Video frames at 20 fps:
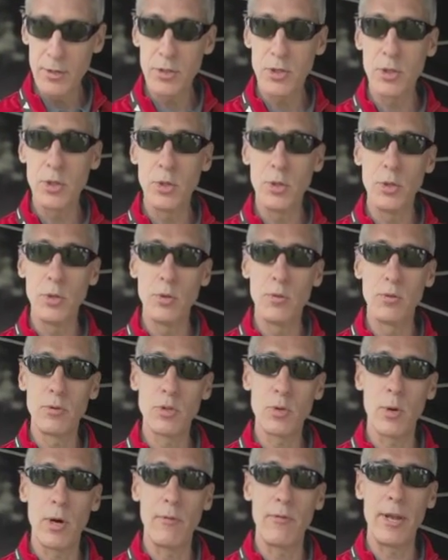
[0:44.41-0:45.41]
two
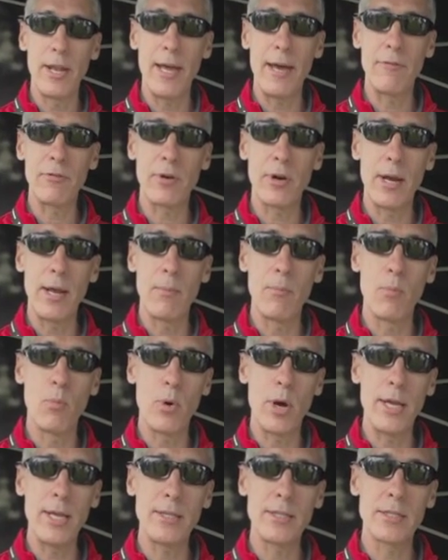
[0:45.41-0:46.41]
12.5
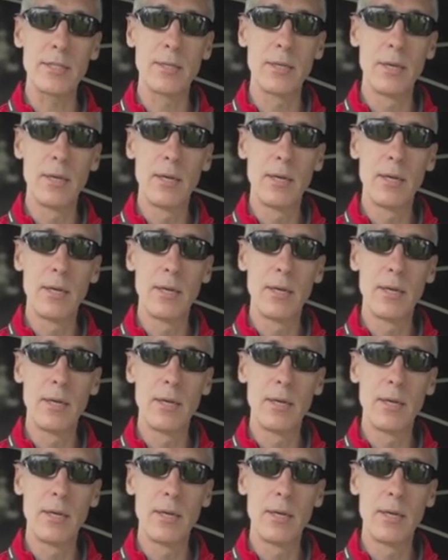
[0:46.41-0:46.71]
gram weights